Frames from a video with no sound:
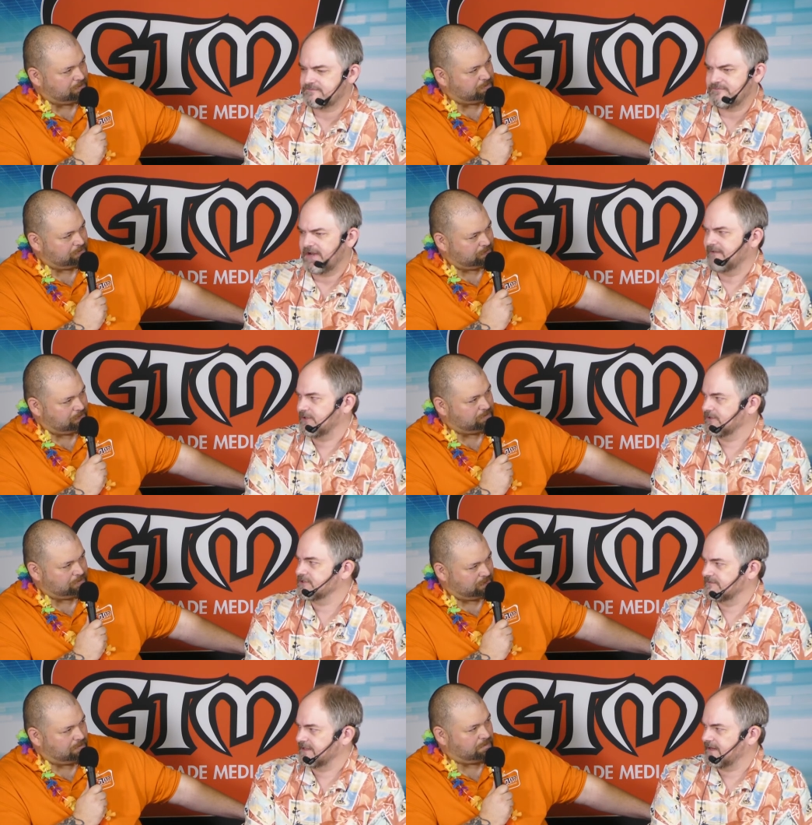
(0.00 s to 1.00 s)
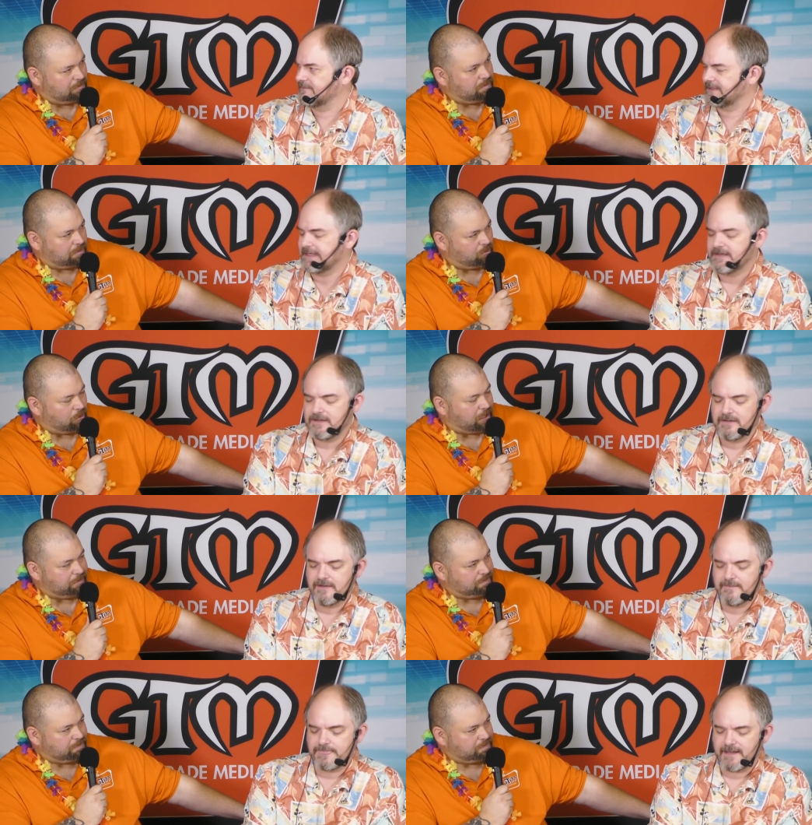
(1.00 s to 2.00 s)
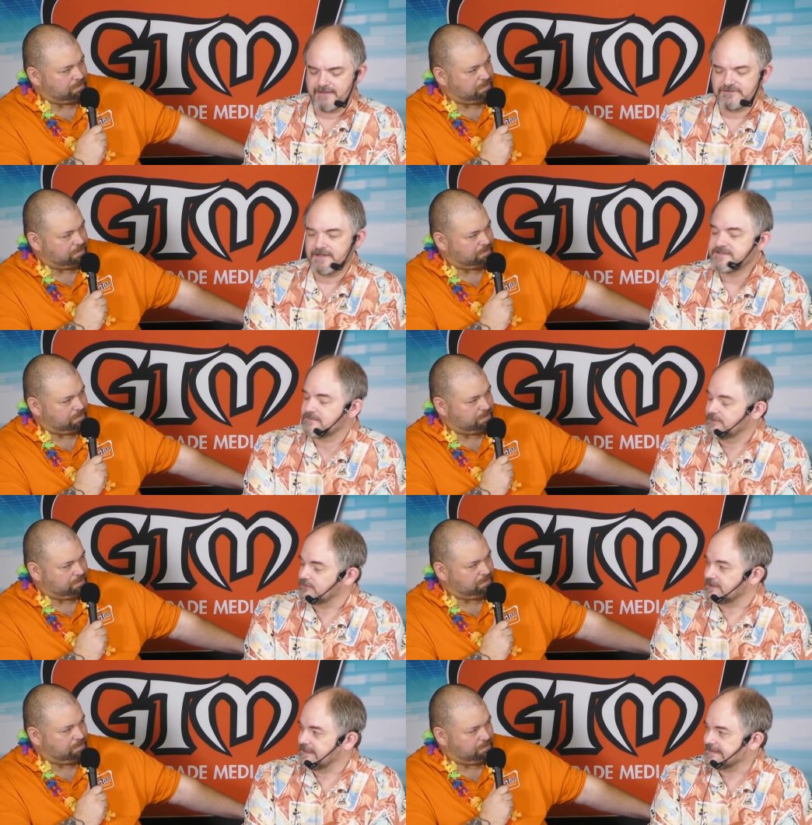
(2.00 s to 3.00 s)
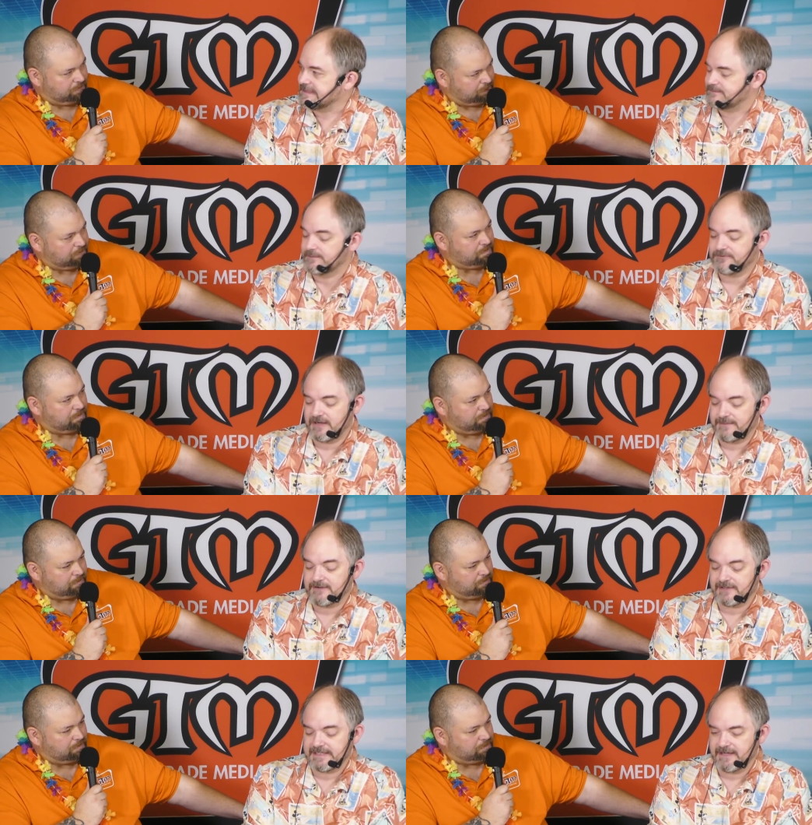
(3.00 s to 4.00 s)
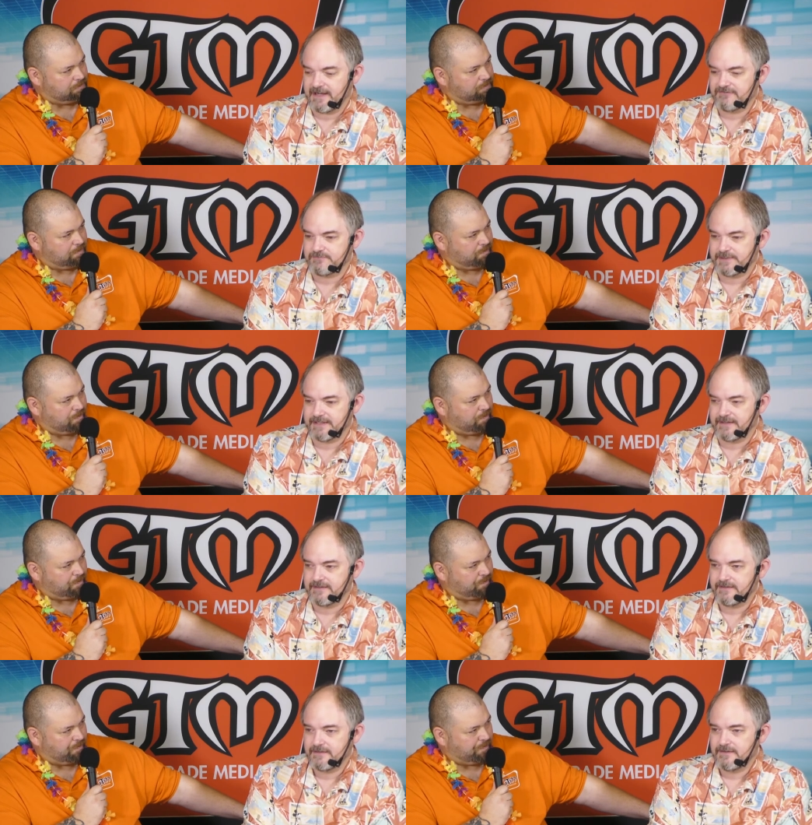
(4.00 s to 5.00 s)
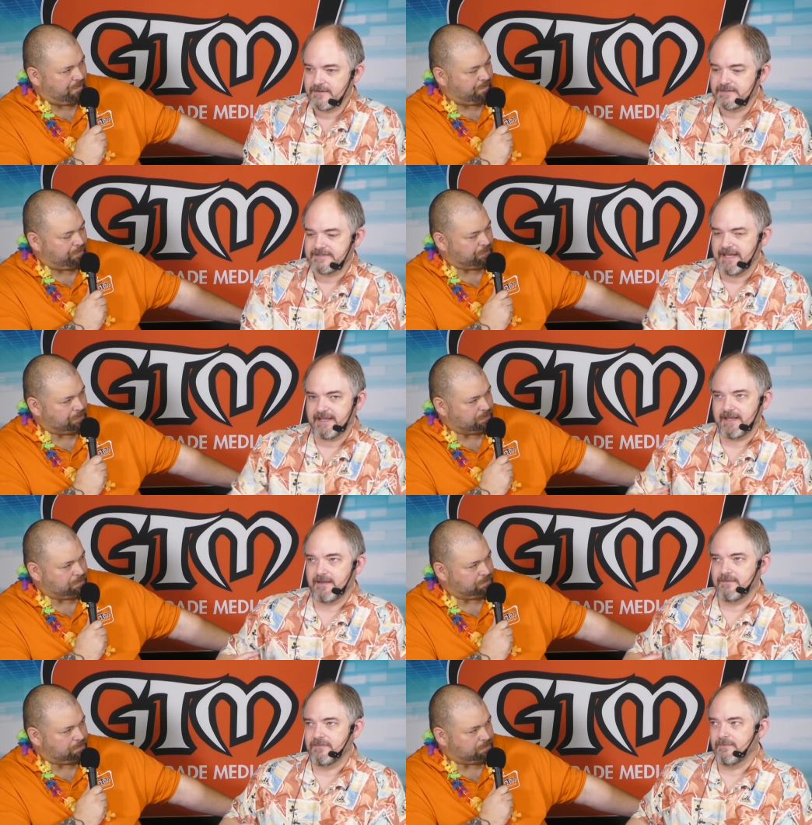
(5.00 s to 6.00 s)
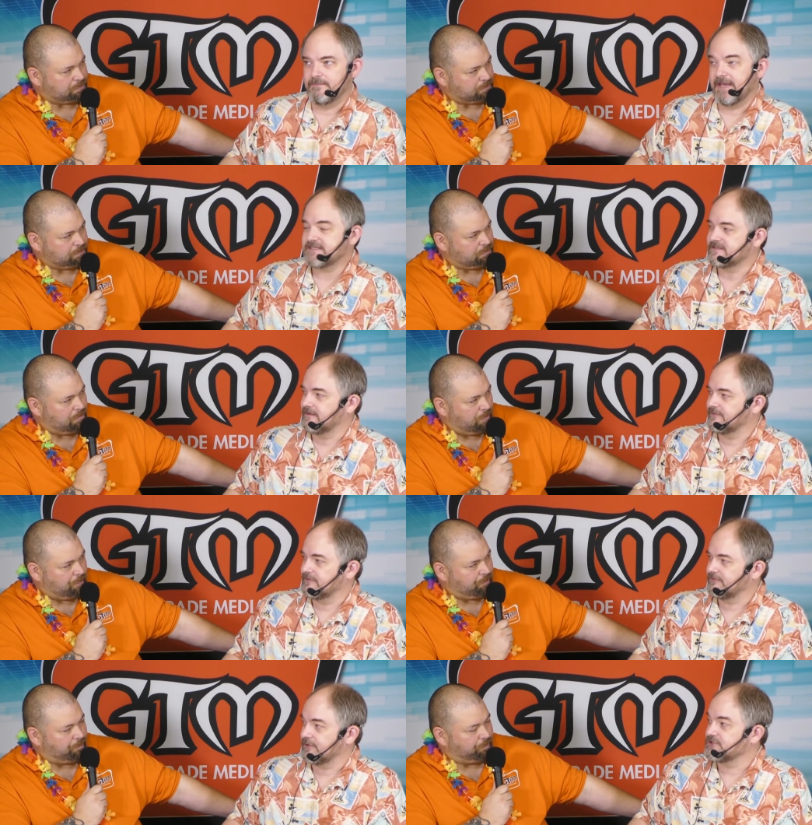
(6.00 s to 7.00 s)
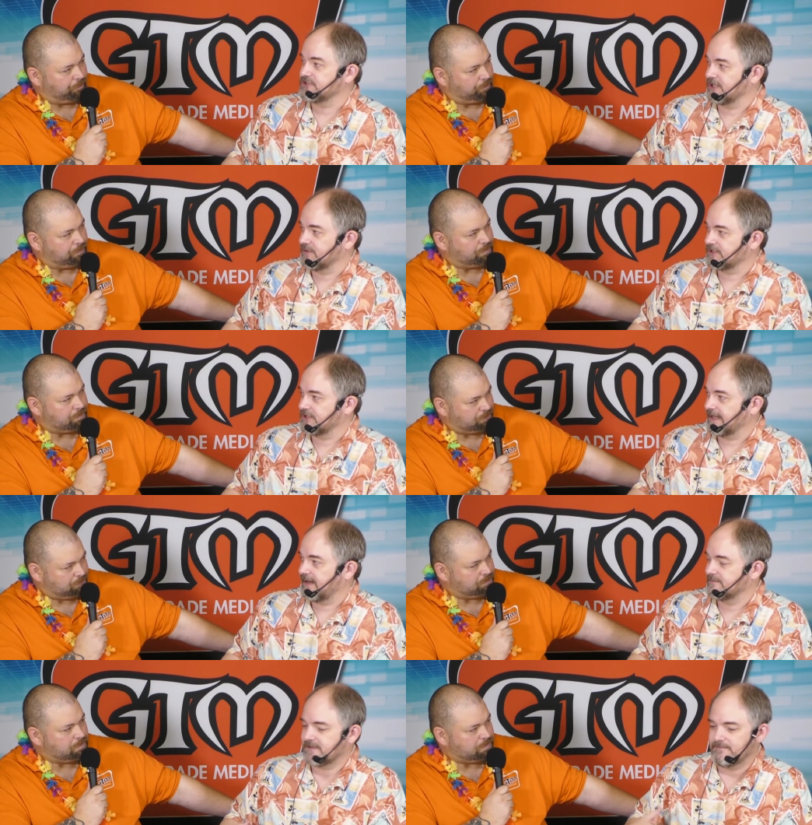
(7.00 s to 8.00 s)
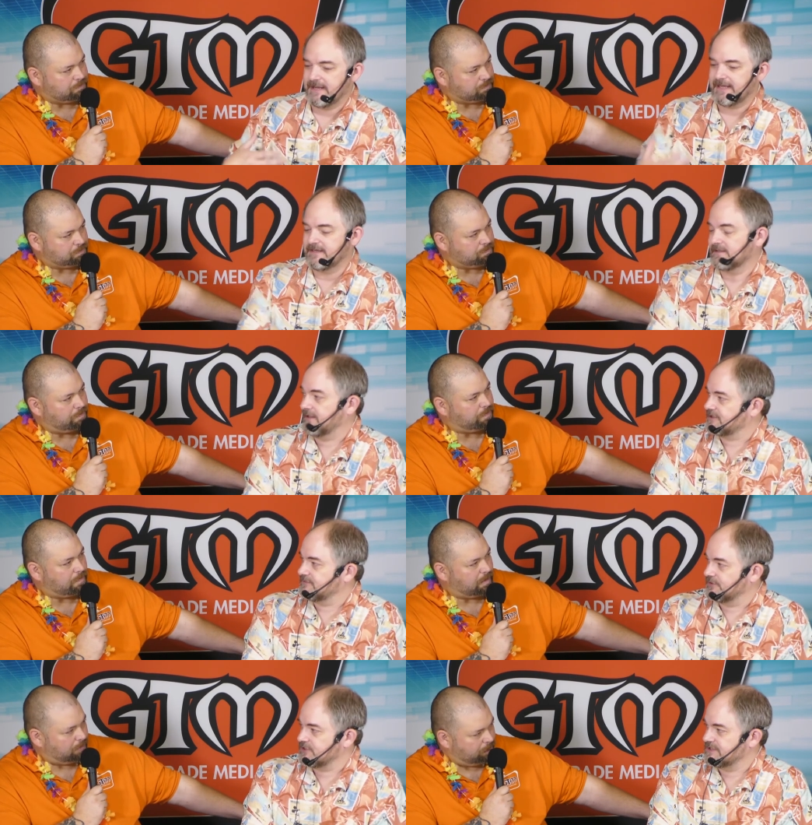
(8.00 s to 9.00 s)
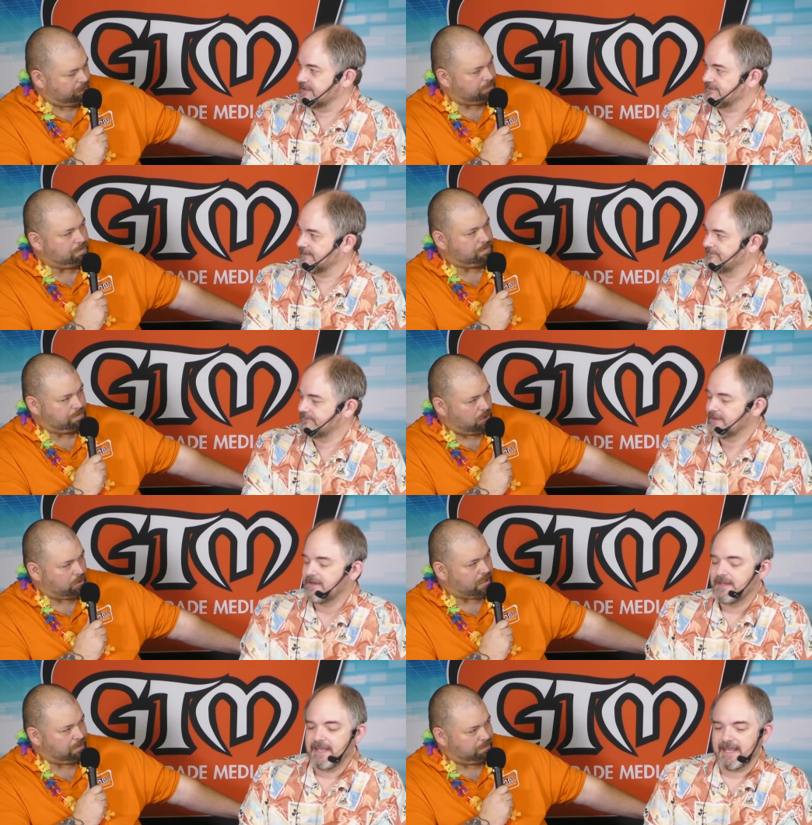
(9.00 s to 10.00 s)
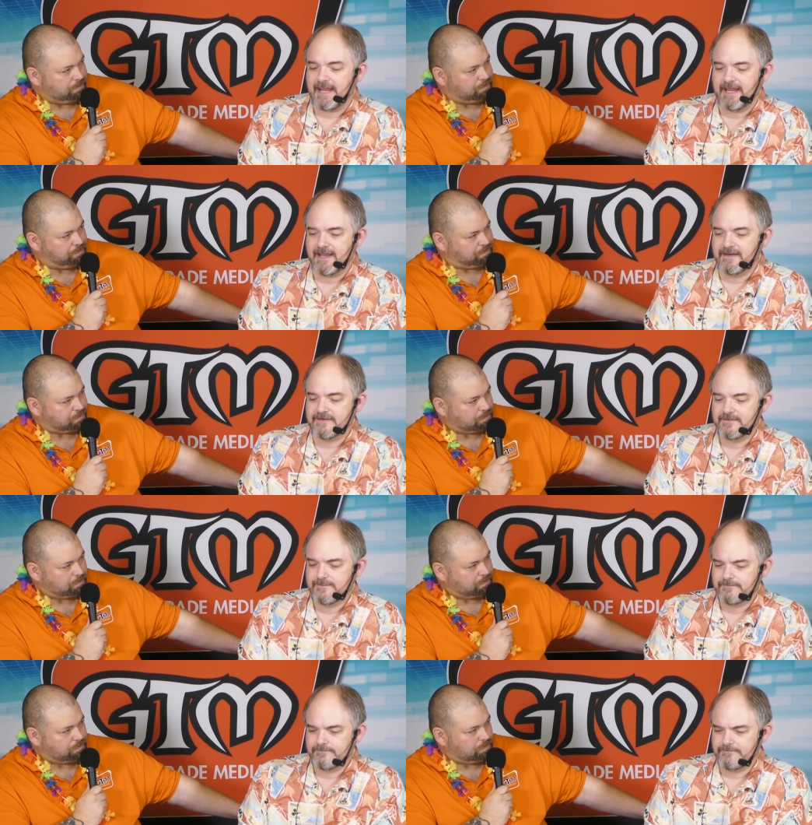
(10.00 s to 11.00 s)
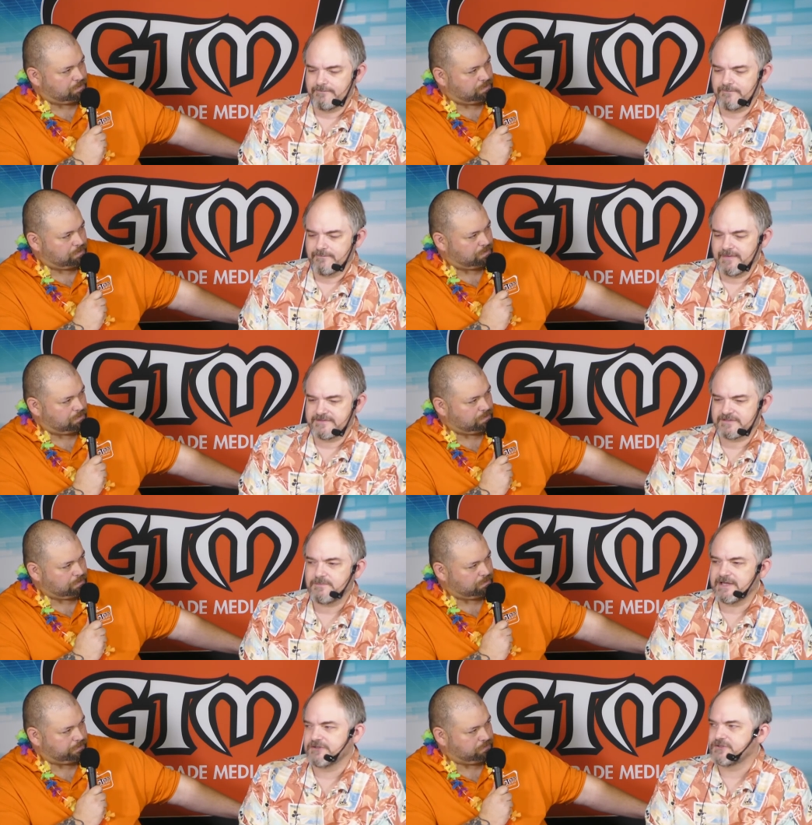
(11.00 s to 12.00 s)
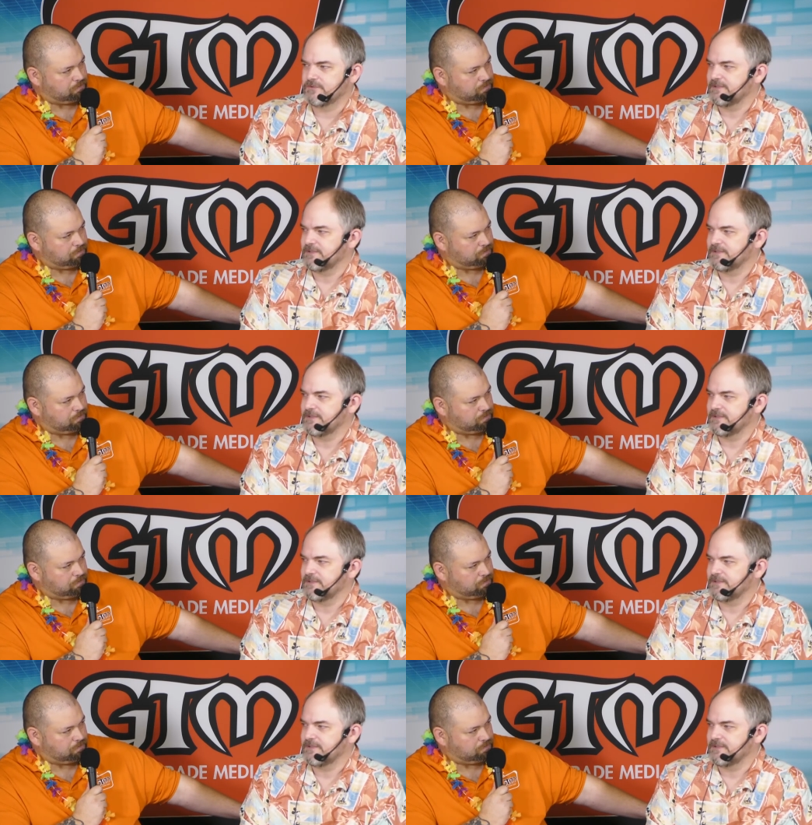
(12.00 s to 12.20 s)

Speaker 1: five years of the company, right? I've done some new releases, but primarily I've been taking the best of the first generation games and making deluxe versions of them. Okay. And someone else could be